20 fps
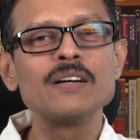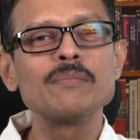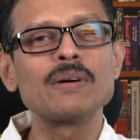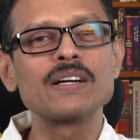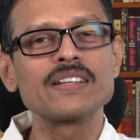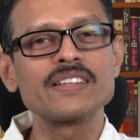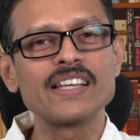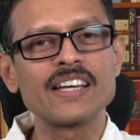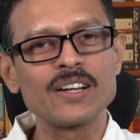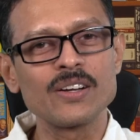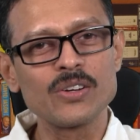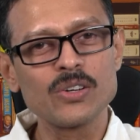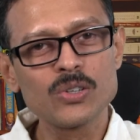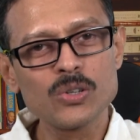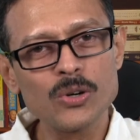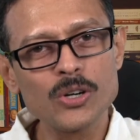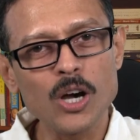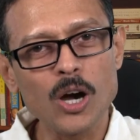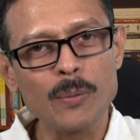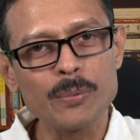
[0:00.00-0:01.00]
But they're a
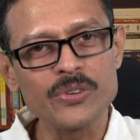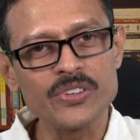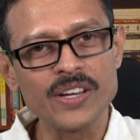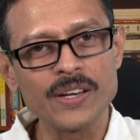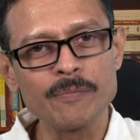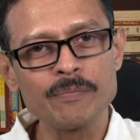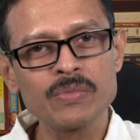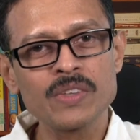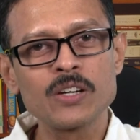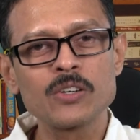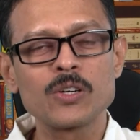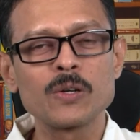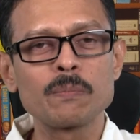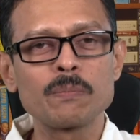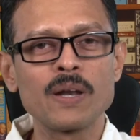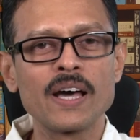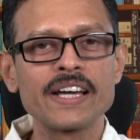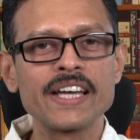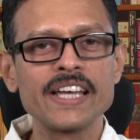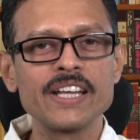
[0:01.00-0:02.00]
good option to
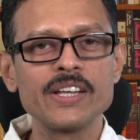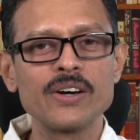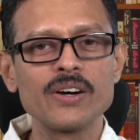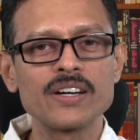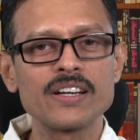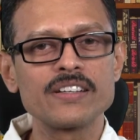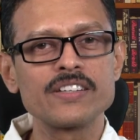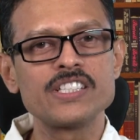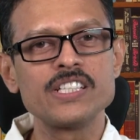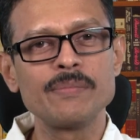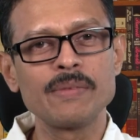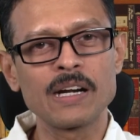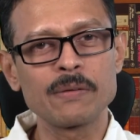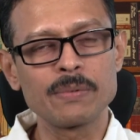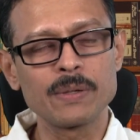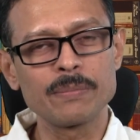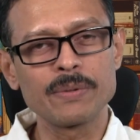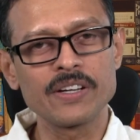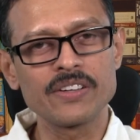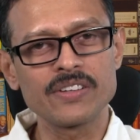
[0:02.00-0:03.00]
plug in your
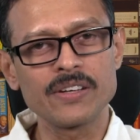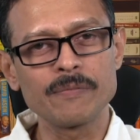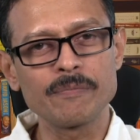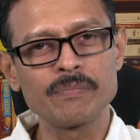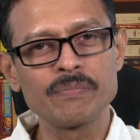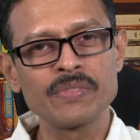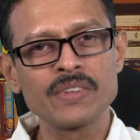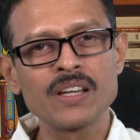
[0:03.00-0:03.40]
GMAT preparation.